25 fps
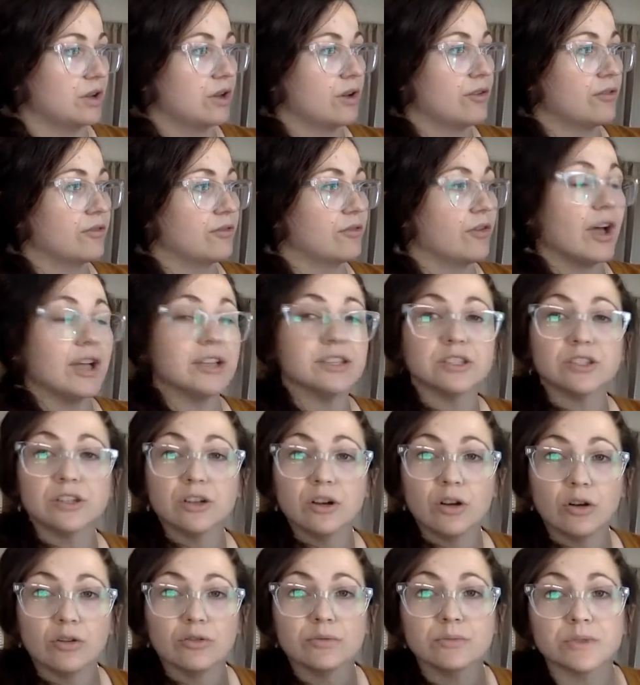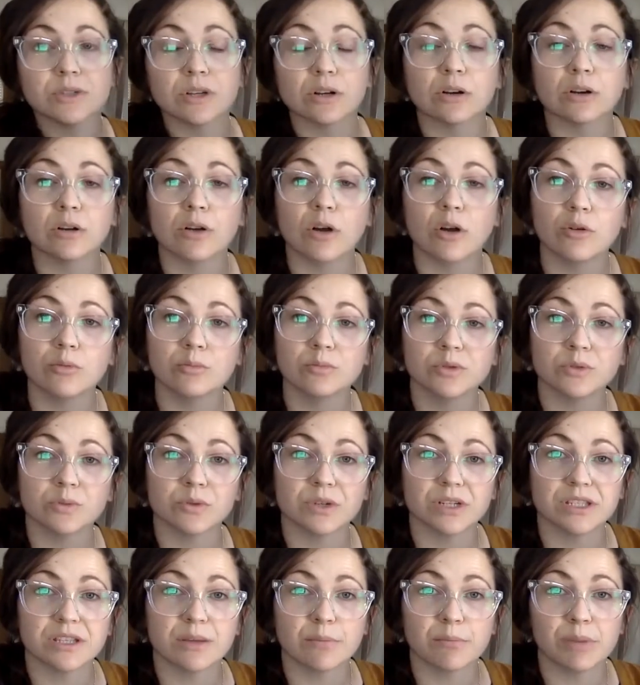Foster homes are homes where
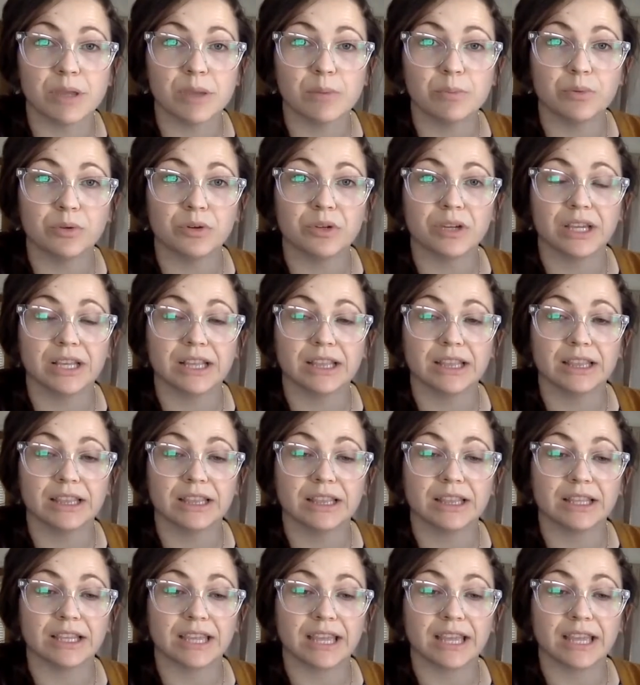some people can